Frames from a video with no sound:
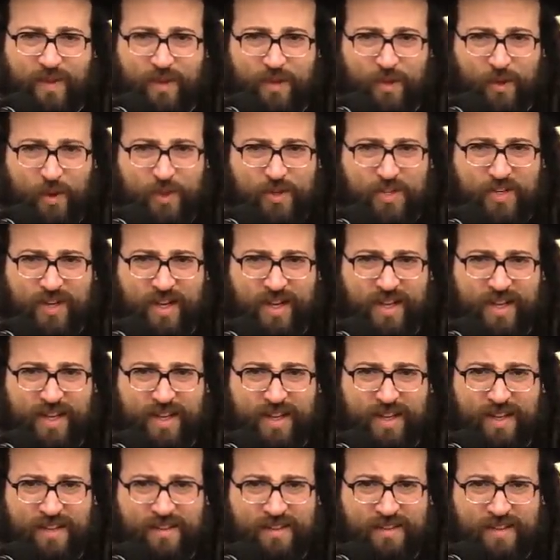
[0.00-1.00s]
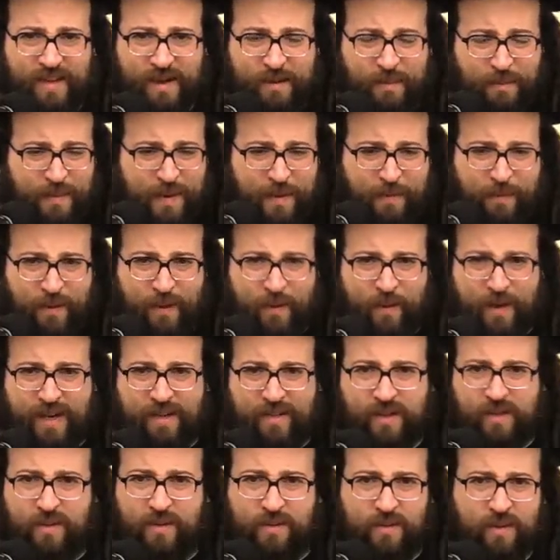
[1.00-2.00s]
Usually, there are people who
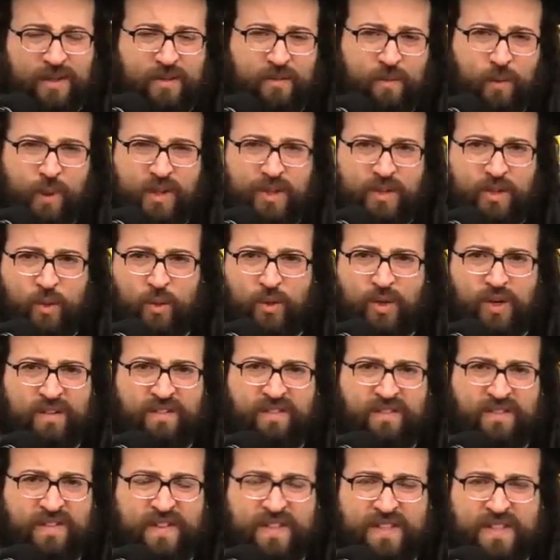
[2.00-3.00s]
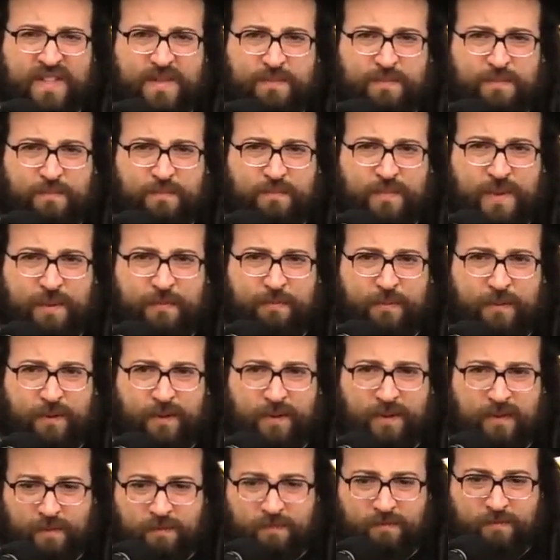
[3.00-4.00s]
want to convince
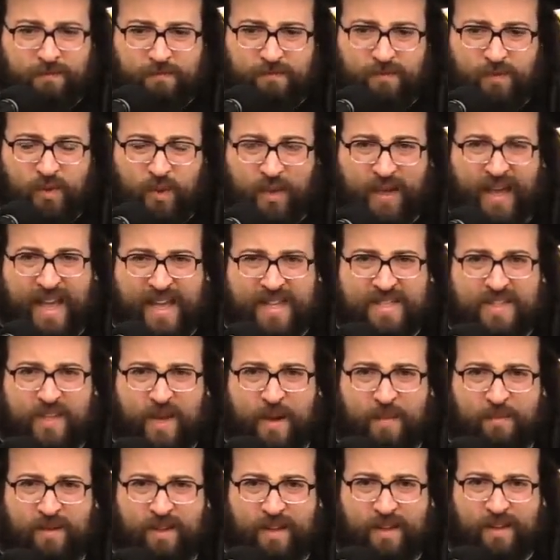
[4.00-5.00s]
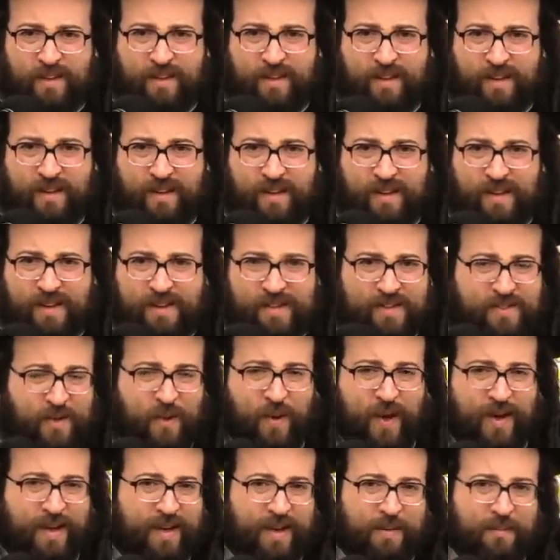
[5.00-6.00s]
people to gain something.
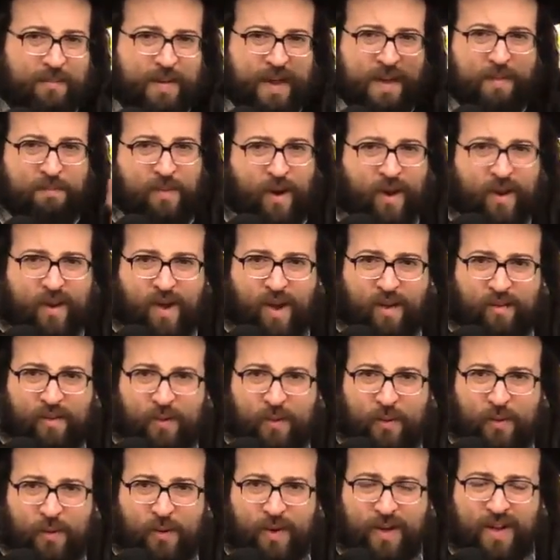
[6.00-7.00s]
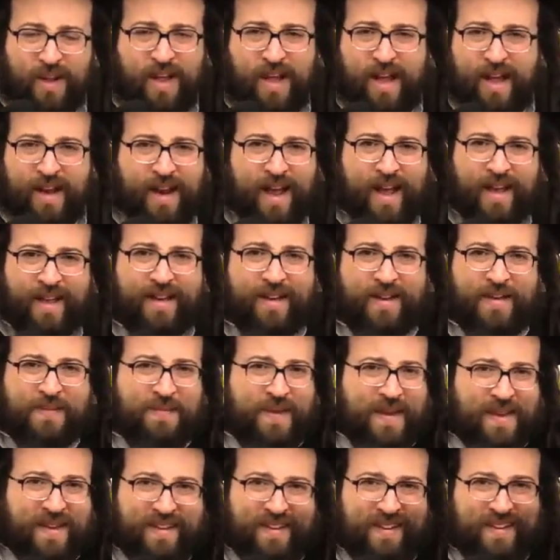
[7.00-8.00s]
So I'm gonna make money of you, and I'm gonna
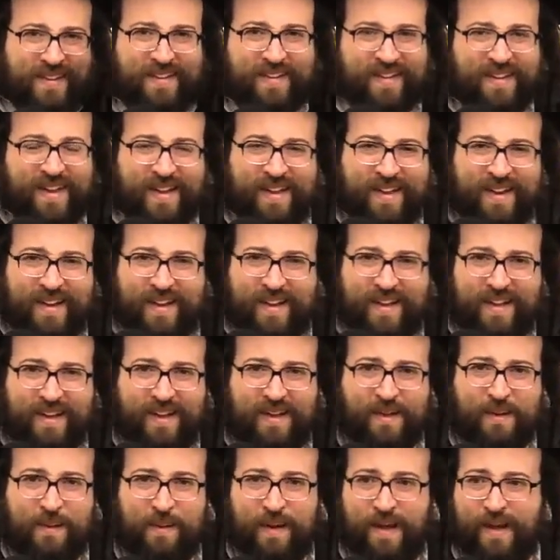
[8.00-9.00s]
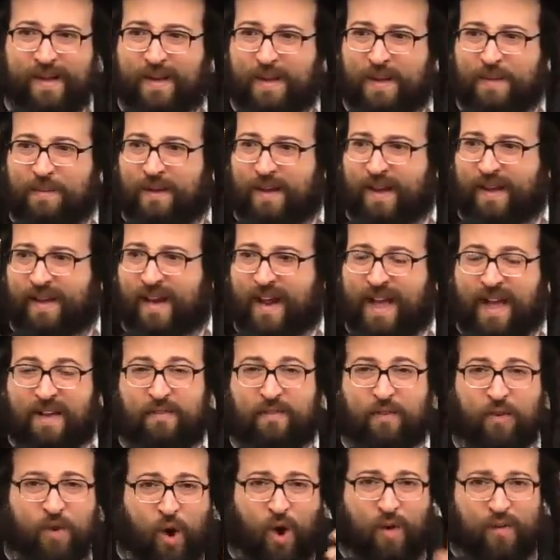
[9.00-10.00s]
make, I'm gonna
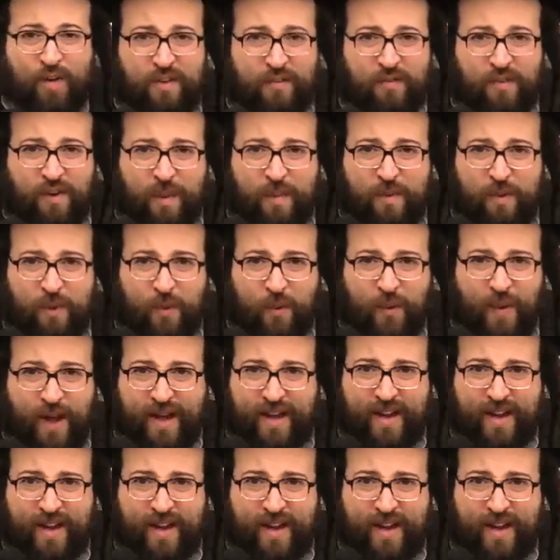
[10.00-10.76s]
have kubit from you.